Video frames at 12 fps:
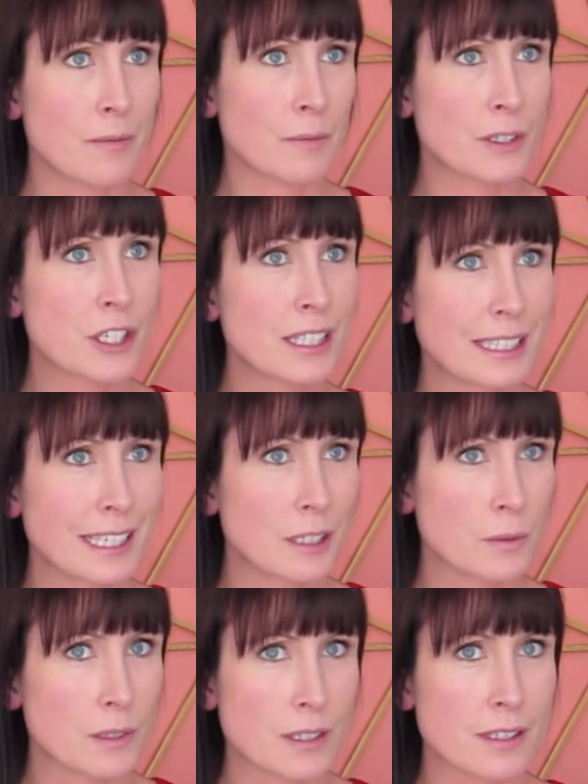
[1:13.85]
which in the
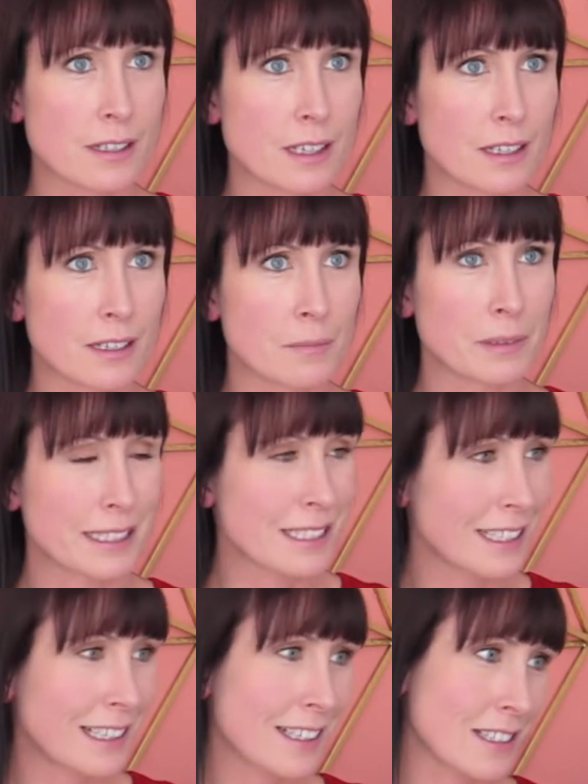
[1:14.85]
end was a
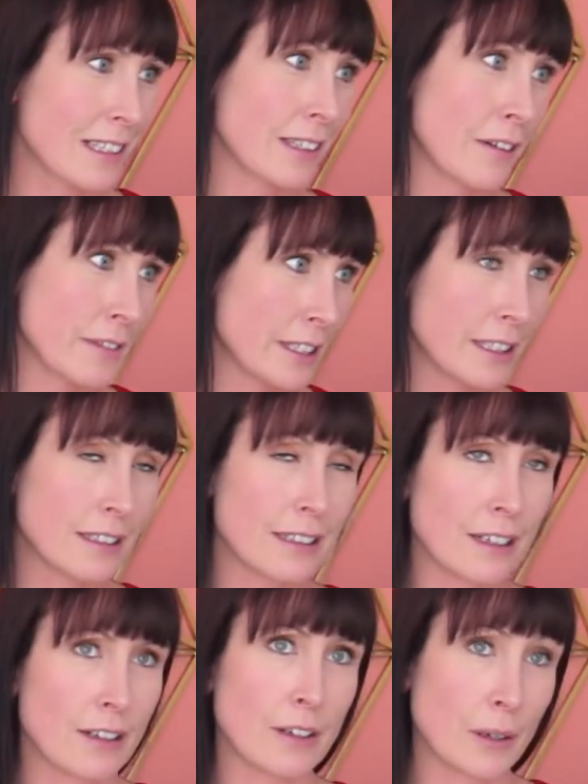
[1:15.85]
blessing because I love it.
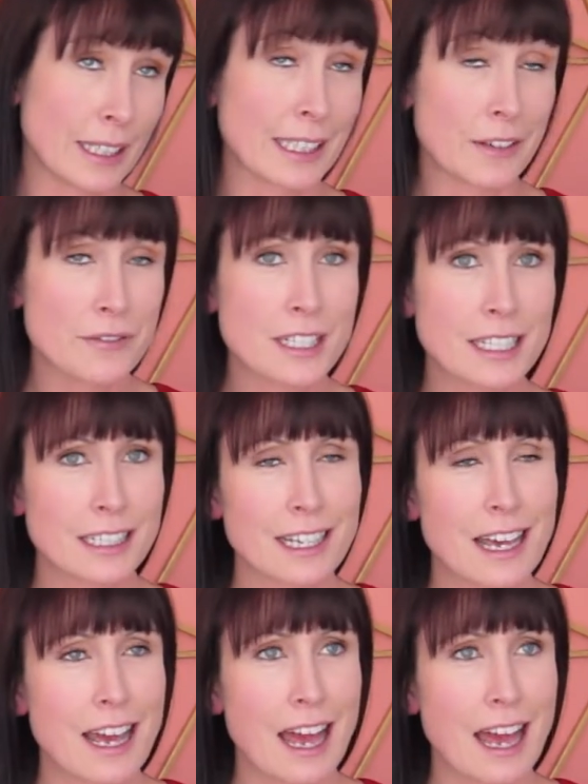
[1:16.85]
I loved it.